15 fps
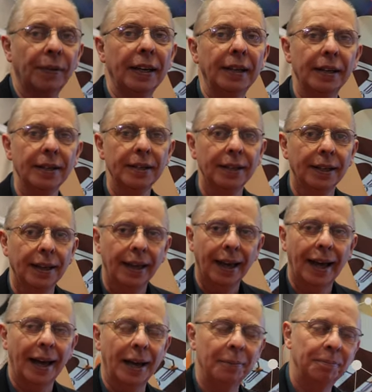of England.
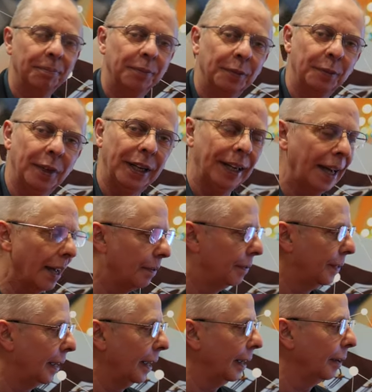Um, we
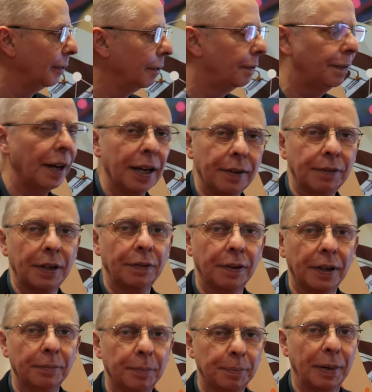have uh, five
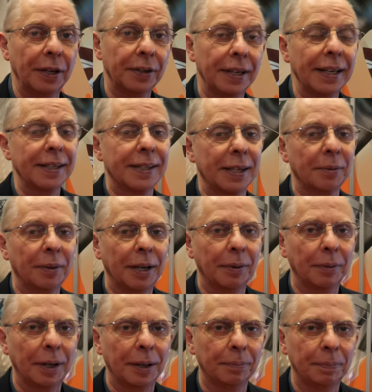different buildings that we're,
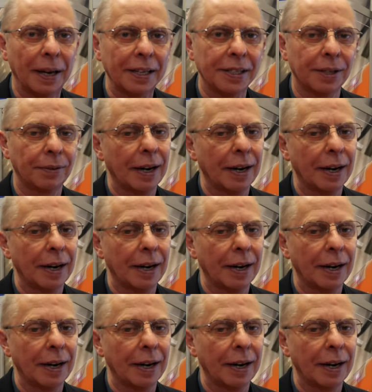we're, based